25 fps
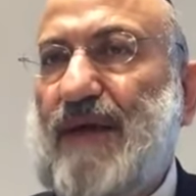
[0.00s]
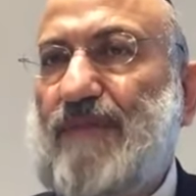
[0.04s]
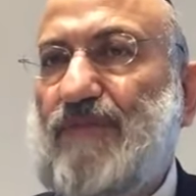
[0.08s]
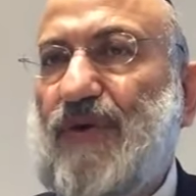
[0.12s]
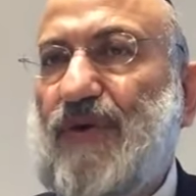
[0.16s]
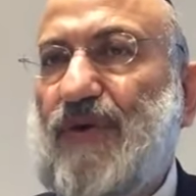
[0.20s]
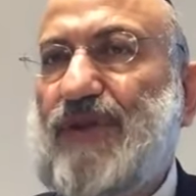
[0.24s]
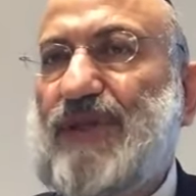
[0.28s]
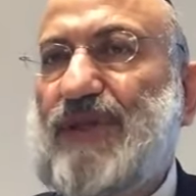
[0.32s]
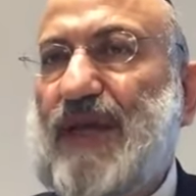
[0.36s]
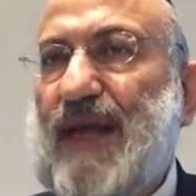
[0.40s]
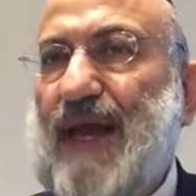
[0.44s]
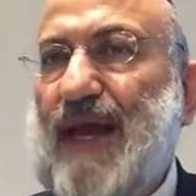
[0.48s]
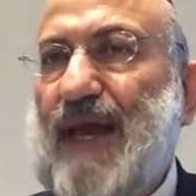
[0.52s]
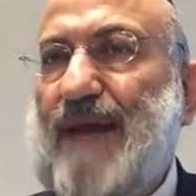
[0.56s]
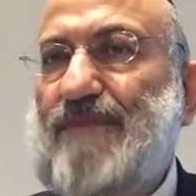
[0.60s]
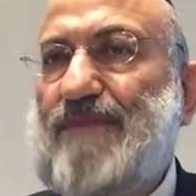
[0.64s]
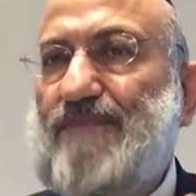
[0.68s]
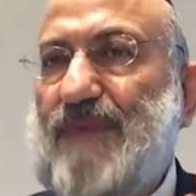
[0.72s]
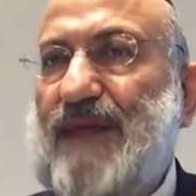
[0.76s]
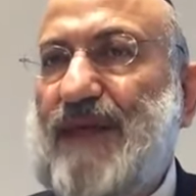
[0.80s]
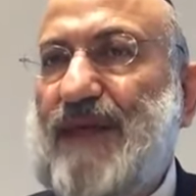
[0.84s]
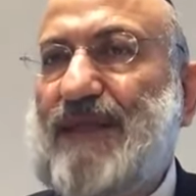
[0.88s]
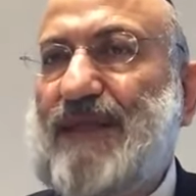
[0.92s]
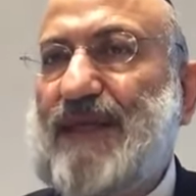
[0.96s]
Mordechai
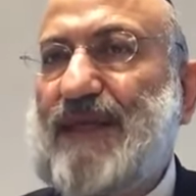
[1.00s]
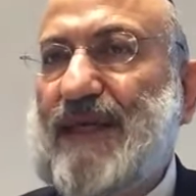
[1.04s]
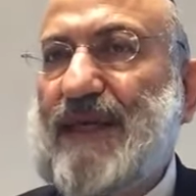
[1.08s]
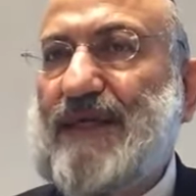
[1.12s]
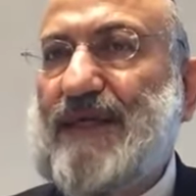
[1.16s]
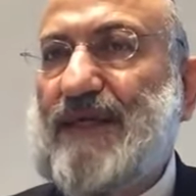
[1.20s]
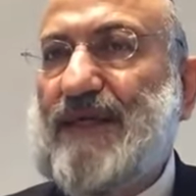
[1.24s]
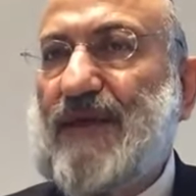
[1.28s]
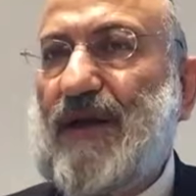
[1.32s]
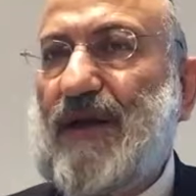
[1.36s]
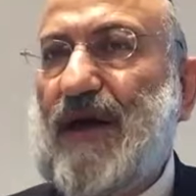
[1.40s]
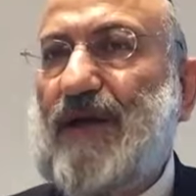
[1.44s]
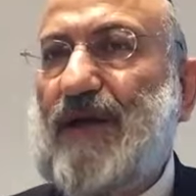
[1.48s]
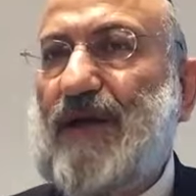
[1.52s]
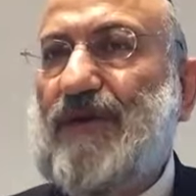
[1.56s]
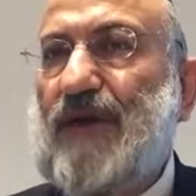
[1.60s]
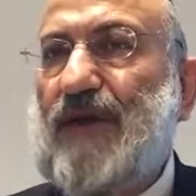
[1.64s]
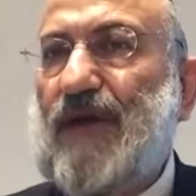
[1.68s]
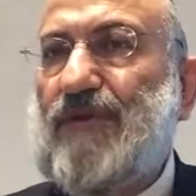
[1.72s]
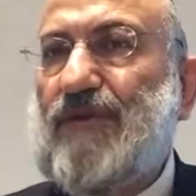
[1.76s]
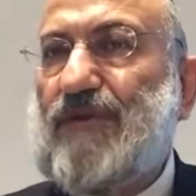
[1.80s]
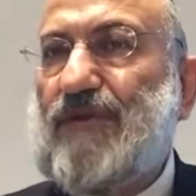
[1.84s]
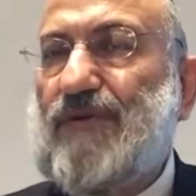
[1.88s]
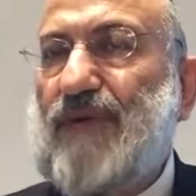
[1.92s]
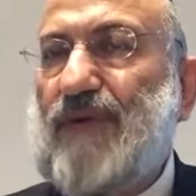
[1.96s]
made the Gezerah
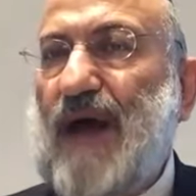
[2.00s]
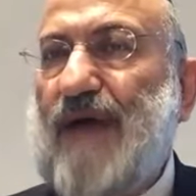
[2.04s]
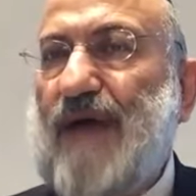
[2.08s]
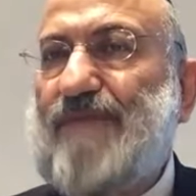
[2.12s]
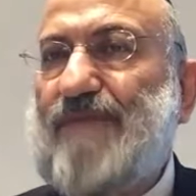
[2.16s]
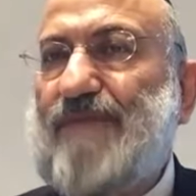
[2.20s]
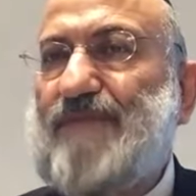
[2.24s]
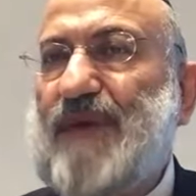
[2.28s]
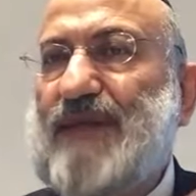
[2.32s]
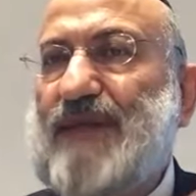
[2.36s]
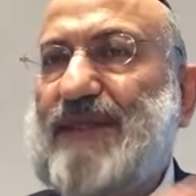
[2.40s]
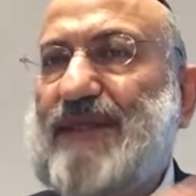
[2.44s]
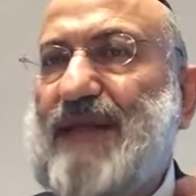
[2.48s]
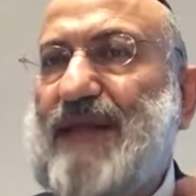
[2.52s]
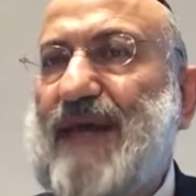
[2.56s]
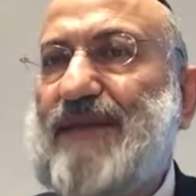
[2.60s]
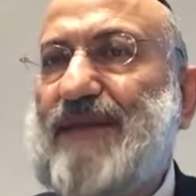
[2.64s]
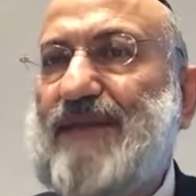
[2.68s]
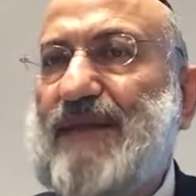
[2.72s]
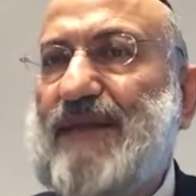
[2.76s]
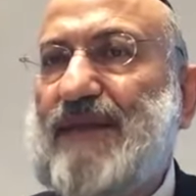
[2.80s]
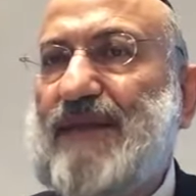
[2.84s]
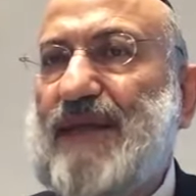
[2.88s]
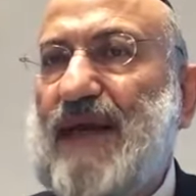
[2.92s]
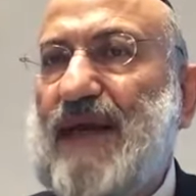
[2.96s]
not to have Pesach
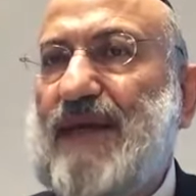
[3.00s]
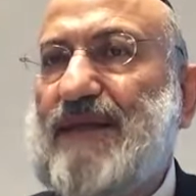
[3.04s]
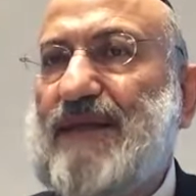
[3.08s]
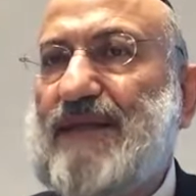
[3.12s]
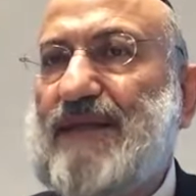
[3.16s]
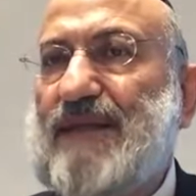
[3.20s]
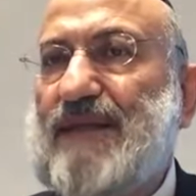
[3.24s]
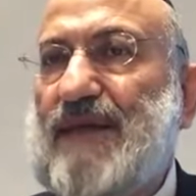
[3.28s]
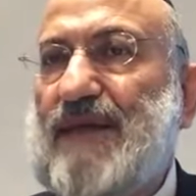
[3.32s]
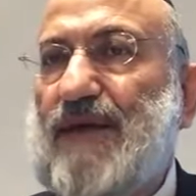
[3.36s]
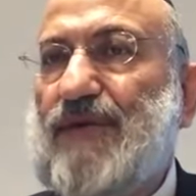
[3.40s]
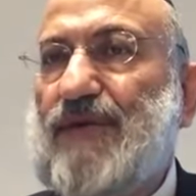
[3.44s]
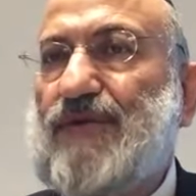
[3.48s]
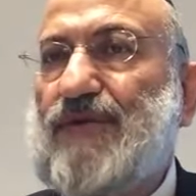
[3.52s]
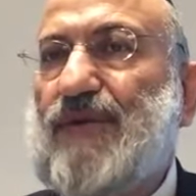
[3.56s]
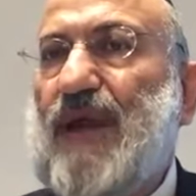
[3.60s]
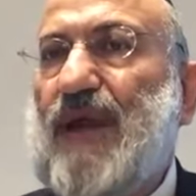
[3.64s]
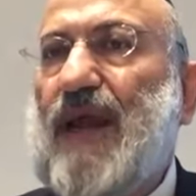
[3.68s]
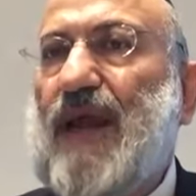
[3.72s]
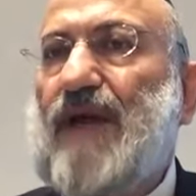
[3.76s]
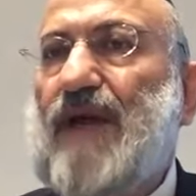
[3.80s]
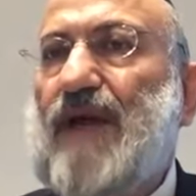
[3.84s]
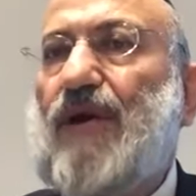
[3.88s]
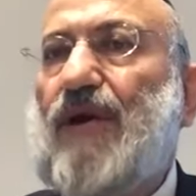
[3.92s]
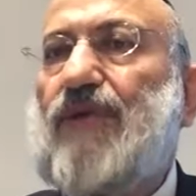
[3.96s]
3 days.
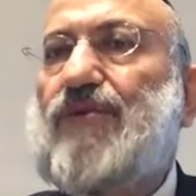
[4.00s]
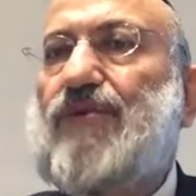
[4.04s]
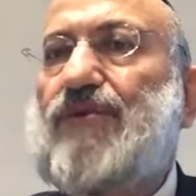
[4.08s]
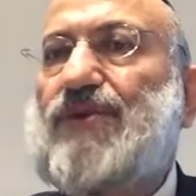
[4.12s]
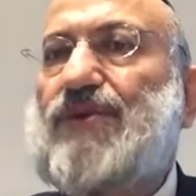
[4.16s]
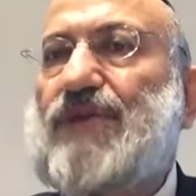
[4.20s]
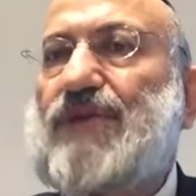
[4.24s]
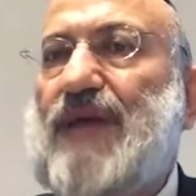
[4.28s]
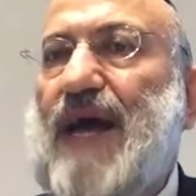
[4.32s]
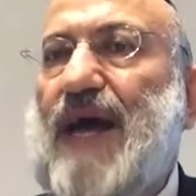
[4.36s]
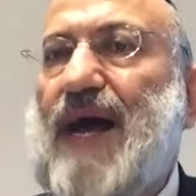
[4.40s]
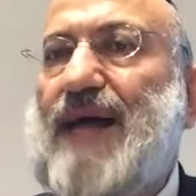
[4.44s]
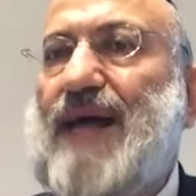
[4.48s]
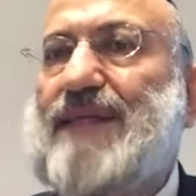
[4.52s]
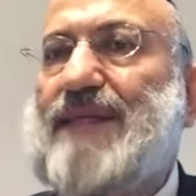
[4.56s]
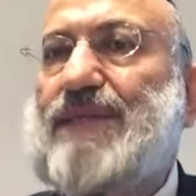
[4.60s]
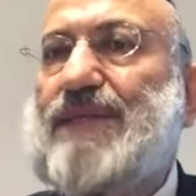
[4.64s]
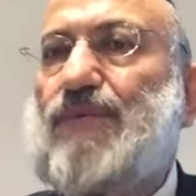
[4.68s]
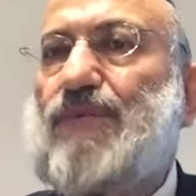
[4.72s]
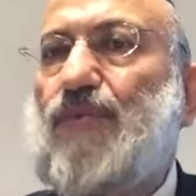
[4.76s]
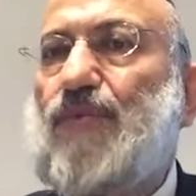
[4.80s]
Zohar HaKadosh asked,